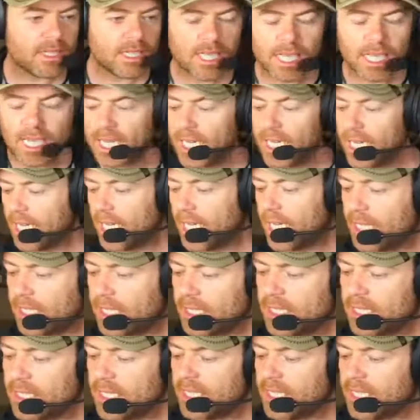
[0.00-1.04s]

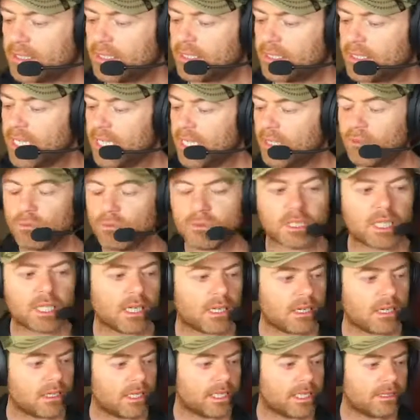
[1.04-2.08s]
And it's now
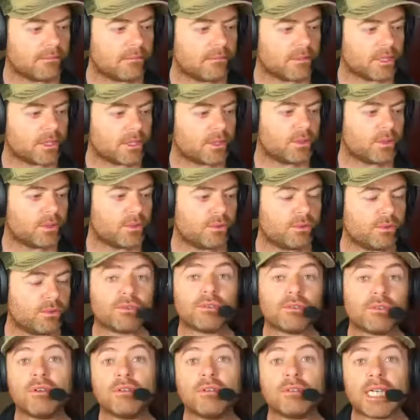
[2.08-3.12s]
time to
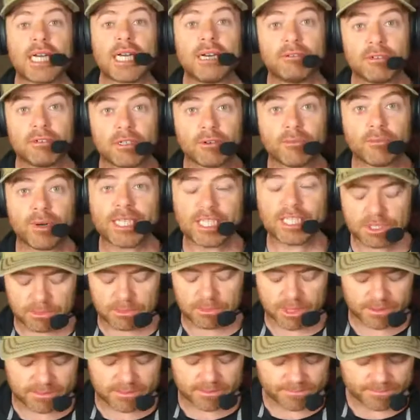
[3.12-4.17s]
throw down an
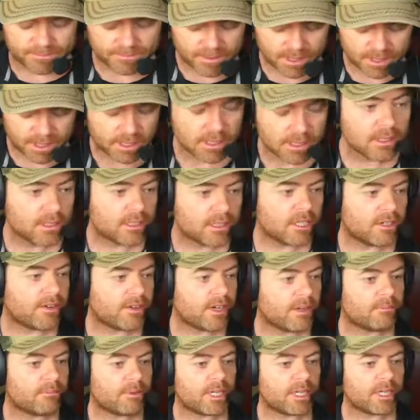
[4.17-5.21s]
arrangement. So if I
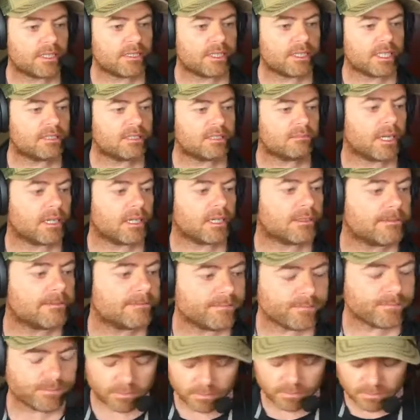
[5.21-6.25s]
press this button,
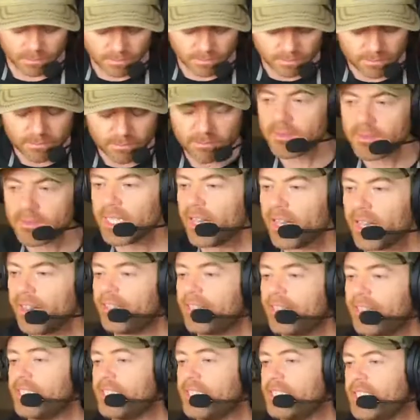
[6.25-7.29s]

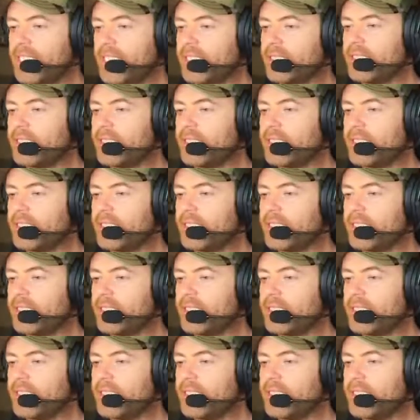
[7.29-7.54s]
this is